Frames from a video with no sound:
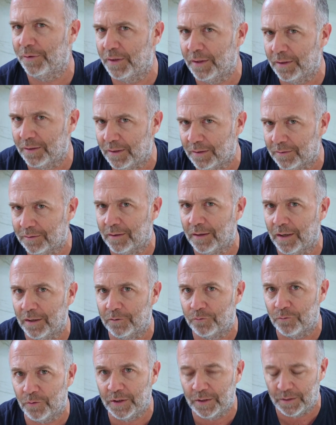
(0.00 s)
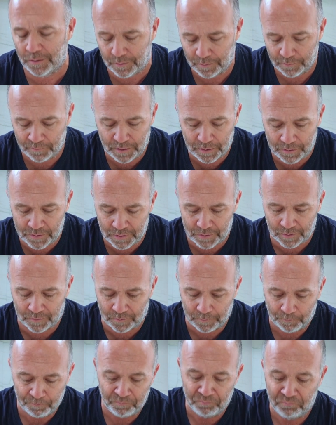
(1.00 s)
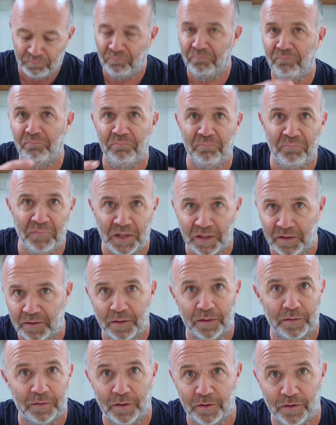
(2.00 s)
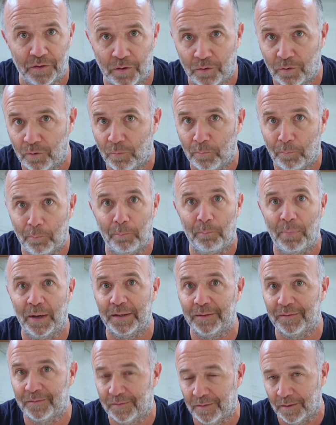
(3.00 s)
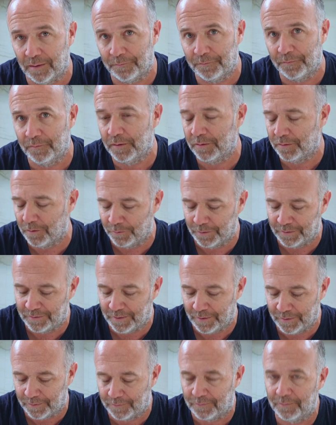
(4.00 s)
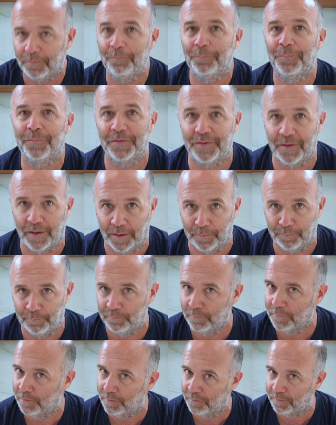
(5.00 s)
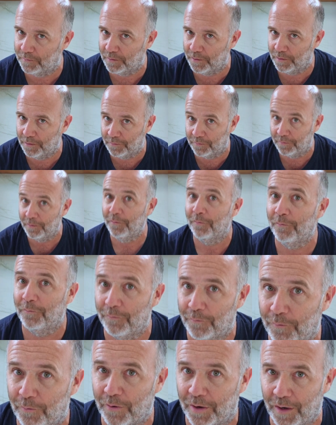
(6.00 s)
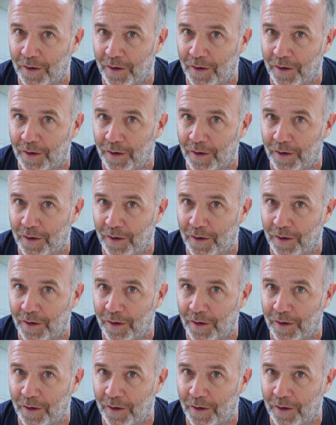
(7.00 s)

they get hydrated, they just knead the dough by itself. It only takes time, in this case 4